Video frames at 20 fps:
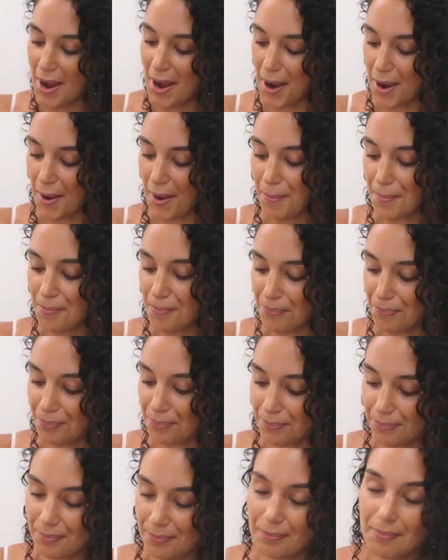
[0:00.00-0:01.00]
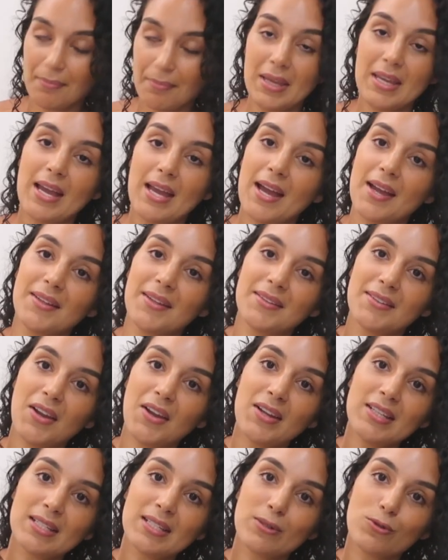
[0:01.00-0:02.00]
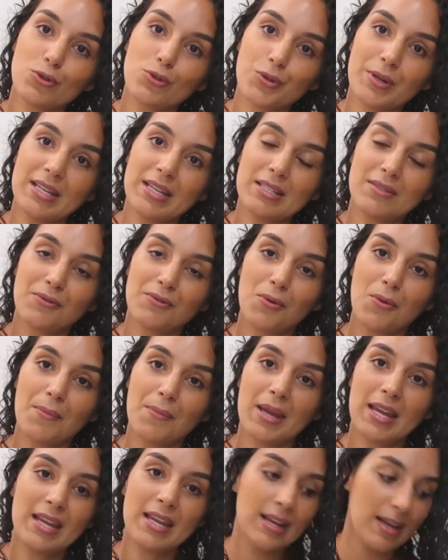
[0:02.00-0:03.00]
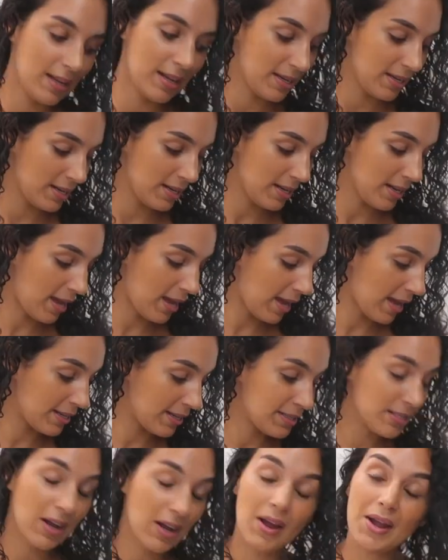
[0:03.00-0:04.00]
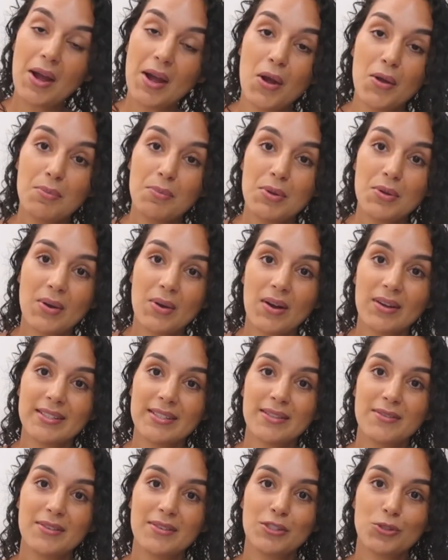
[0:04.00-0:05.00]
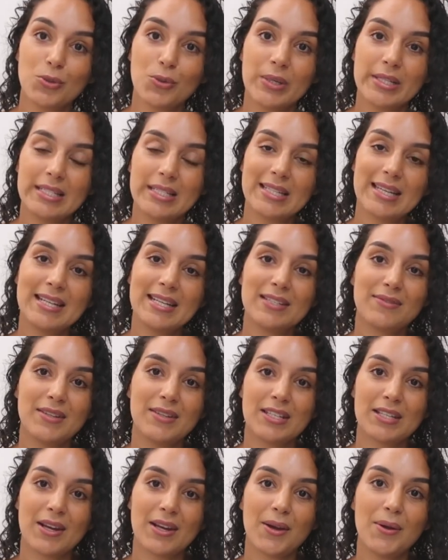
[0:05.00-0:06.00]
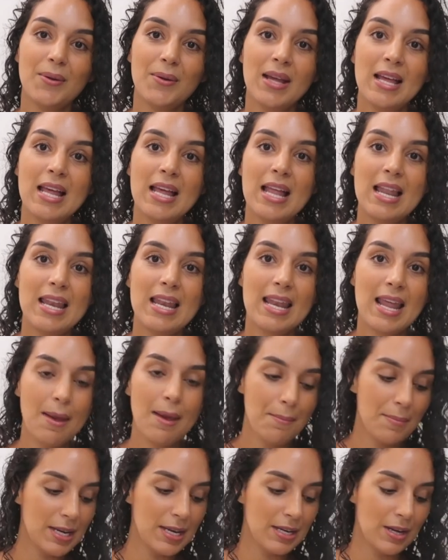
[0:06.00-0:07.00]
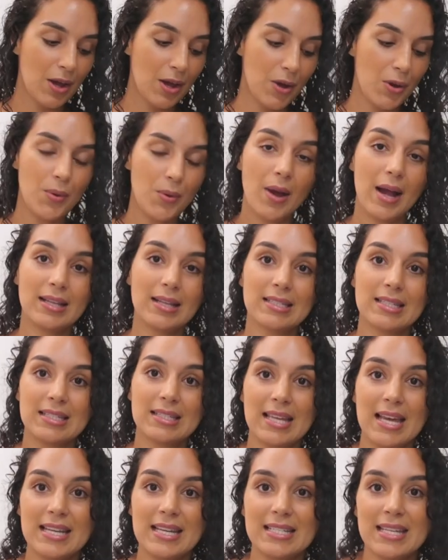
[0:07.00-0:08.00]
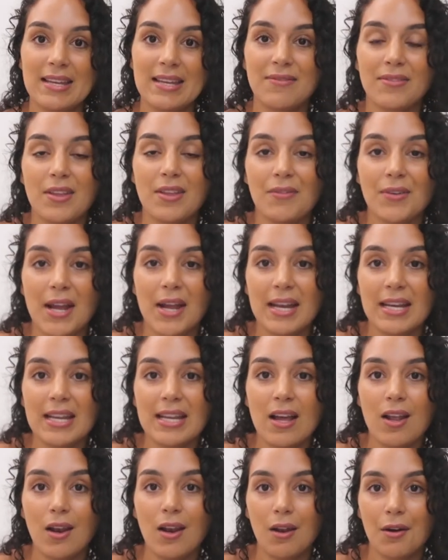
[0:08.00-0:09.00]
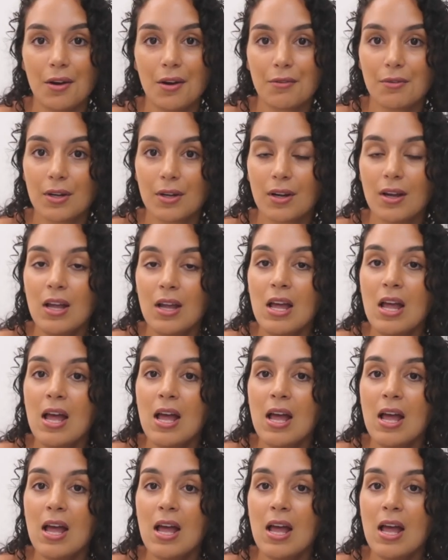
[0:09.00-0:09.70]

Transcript: um, but yeah, nice little treat for me. And I hope you guys have enjoyed today's video. Let me know, as I said, if there are any Halara